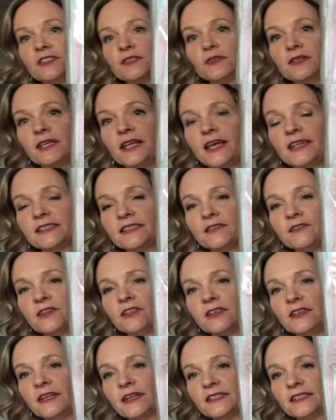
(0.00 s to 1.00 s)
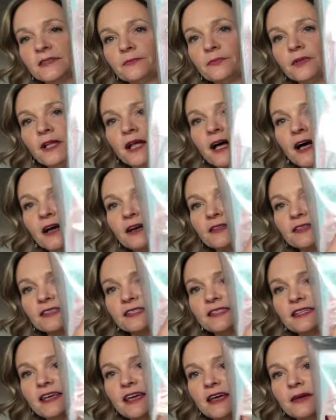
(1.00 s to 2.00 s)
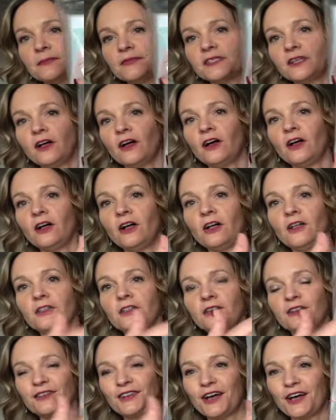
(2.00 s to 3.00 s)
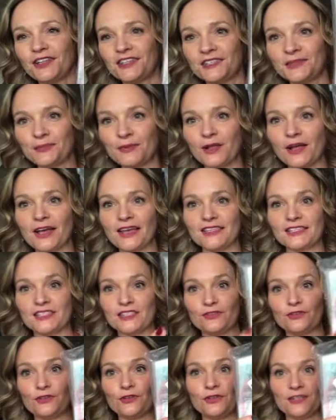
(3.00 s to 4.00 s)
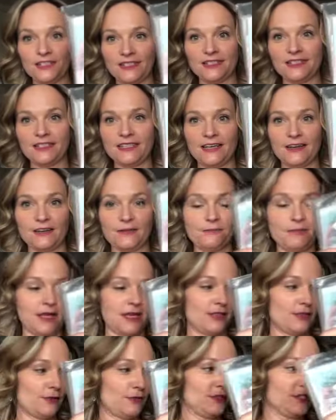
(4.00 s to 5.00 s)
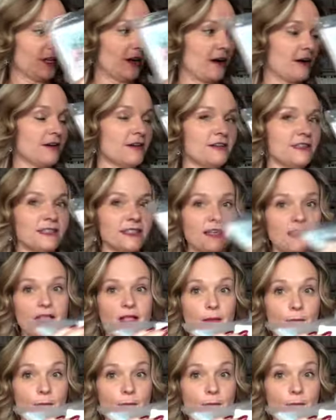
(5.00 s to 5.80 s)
So it has everything. It has the block, the stamps, all the cut supplies for you to sit down and make those cards.